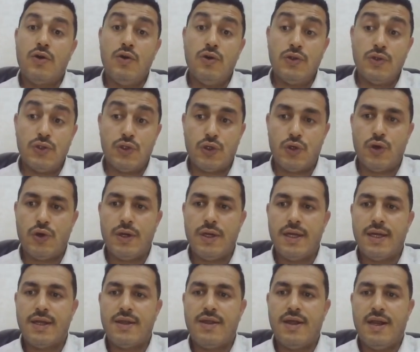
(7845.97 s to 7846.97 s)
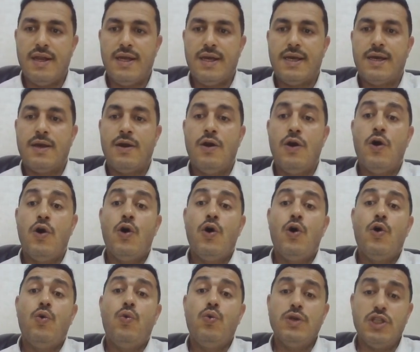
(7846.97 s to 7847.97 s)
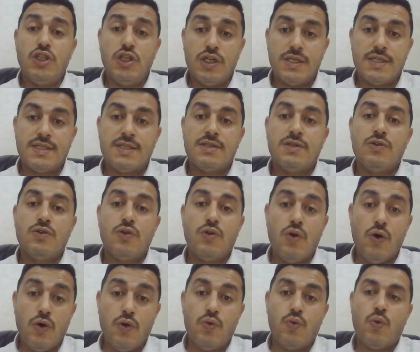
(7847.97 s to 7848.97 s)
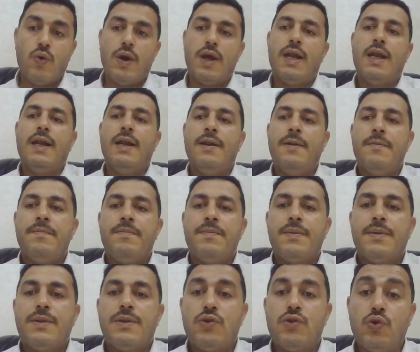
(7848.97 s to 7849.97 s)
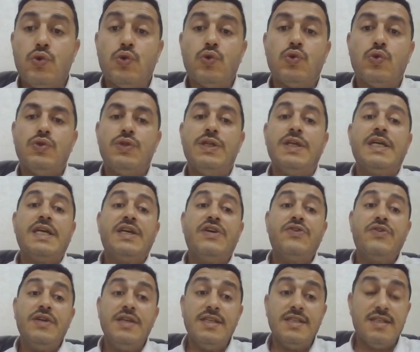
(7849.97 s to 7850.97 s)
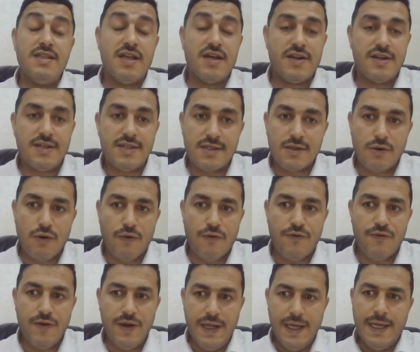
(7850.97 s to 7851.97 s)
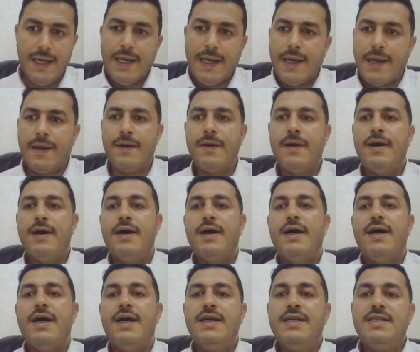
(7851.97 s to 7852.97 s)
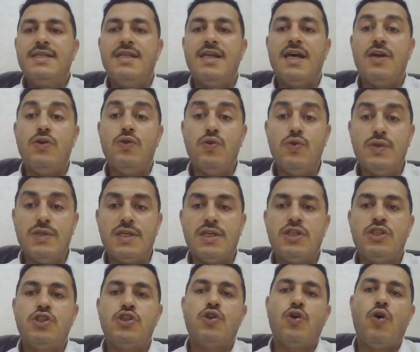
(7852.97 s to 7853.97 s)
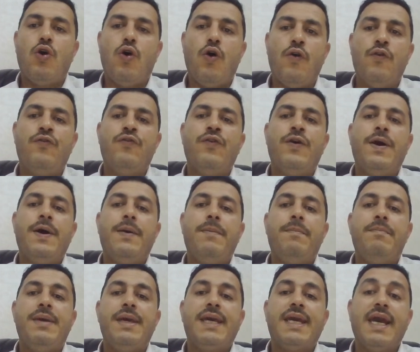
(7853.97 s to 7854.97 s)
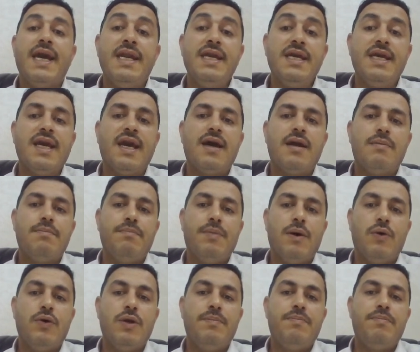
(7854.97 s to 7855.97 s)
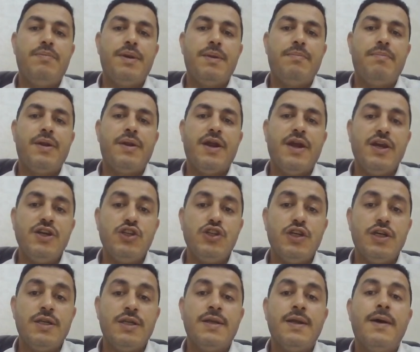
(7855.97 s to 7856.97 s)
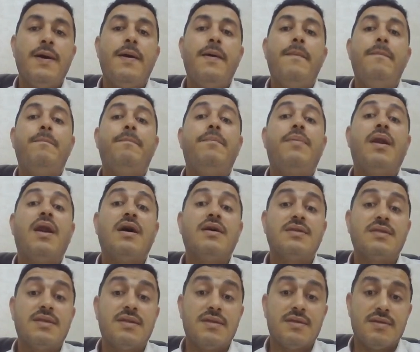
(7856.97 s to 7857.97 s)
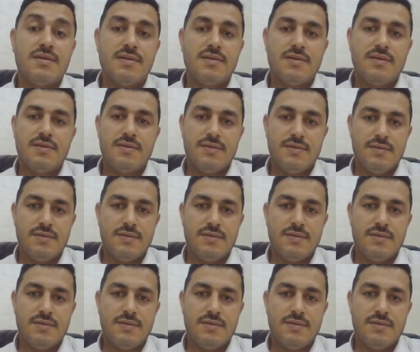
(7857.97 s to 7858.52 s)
controlling the leak. Which is known well to decrease the risk of leak is the usage of mechanical bowel preparation plus